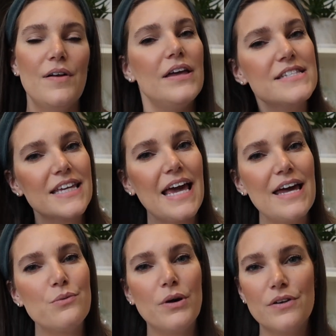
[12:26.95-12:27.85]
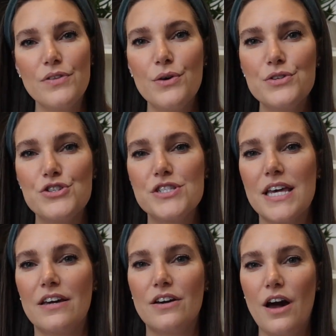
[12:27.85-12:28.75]
it's again one of those just
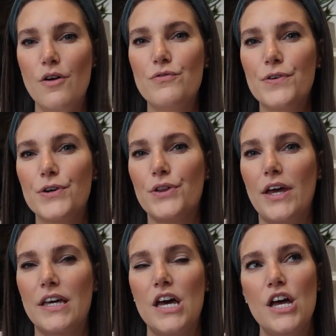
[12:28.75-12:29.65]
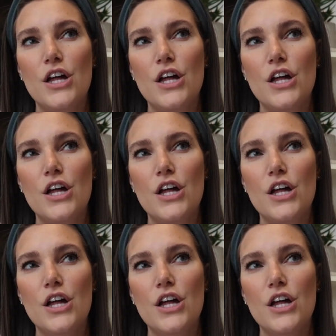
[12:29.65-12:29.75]
like comfort, like